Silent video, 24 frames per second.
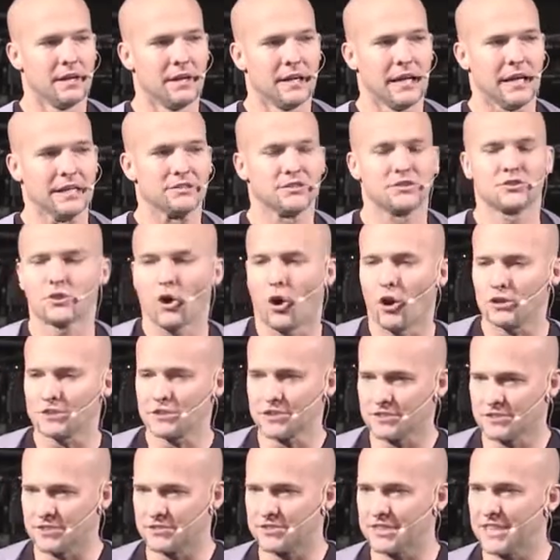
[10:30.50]
It starts
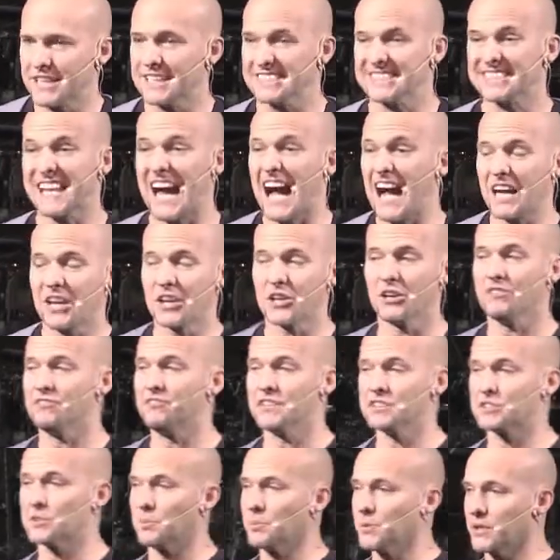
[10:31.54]
as a seed. It's not going to
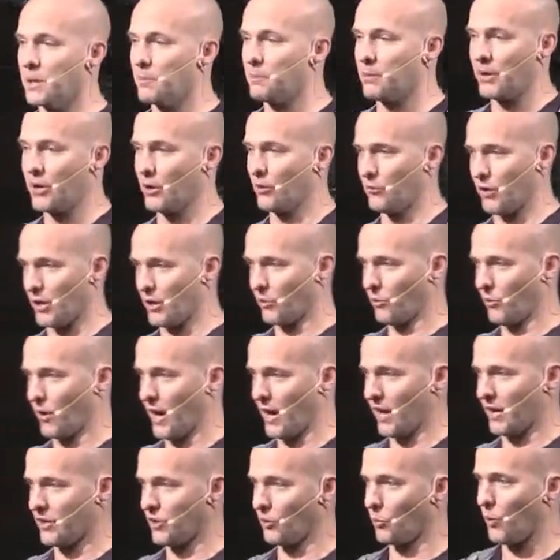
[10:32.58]
visibly appear right
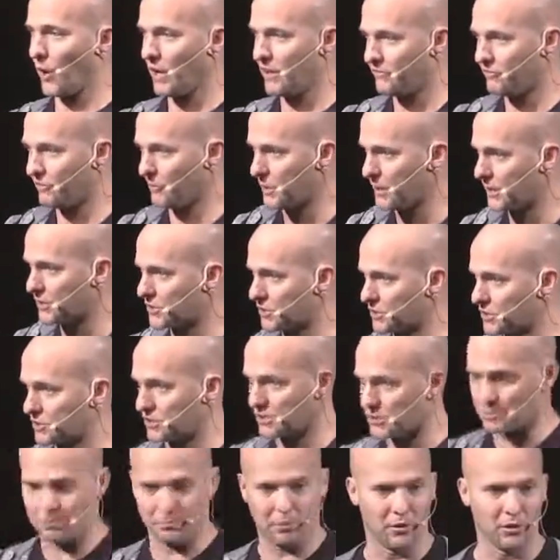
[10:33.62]
away. You're waiting for me to just,
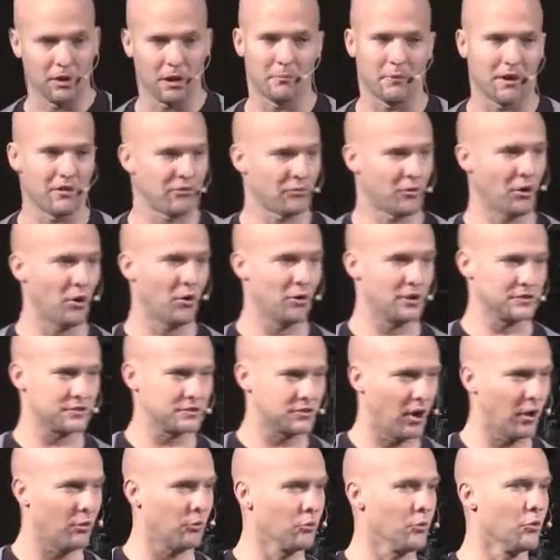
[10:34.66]
just pull up my throne and
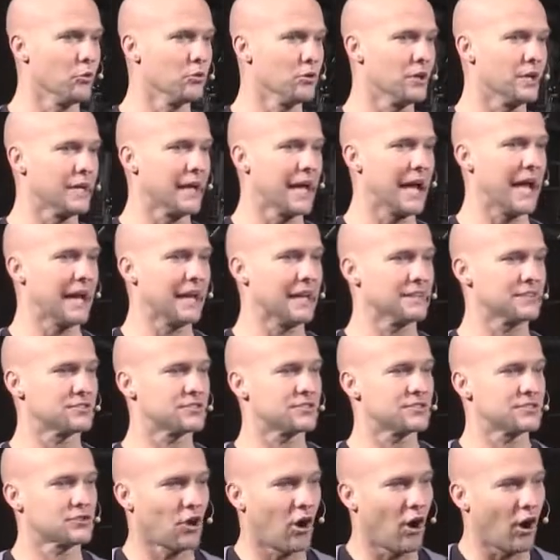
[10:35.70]
start ruling. And it
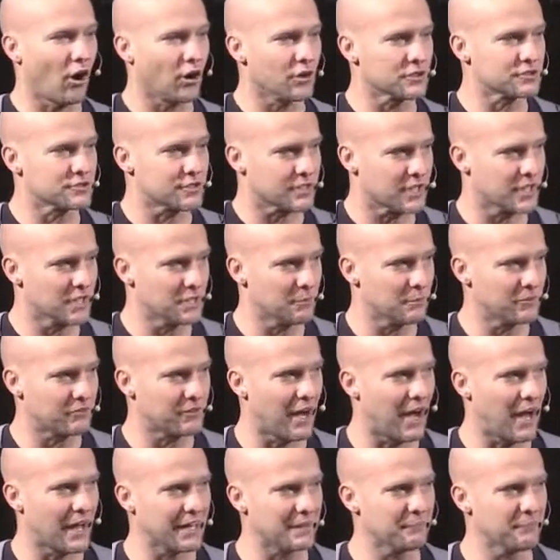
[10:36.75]
starts, the kingdom of
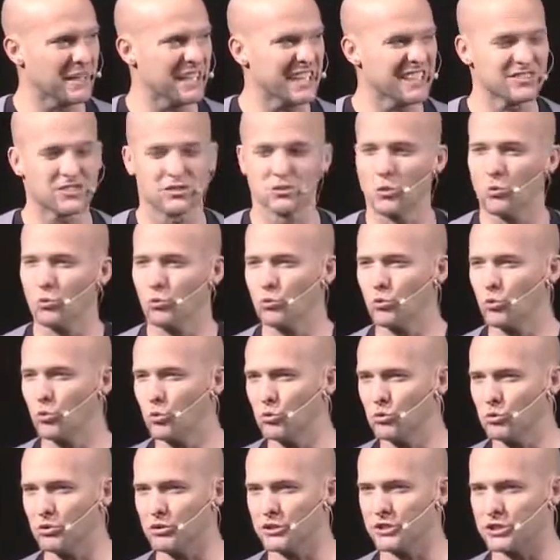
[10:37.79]
God means the
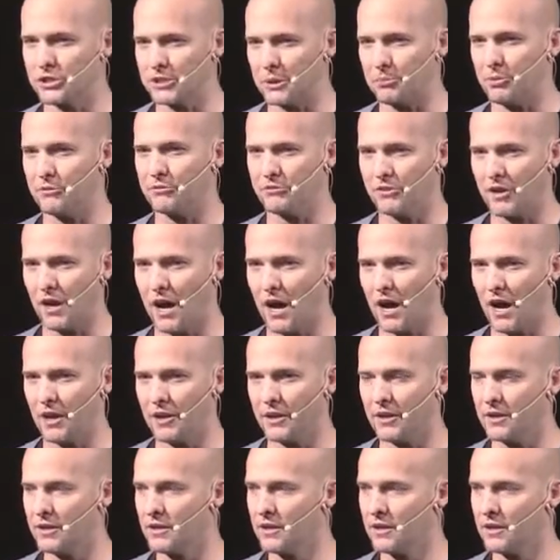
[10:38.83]
rulership of God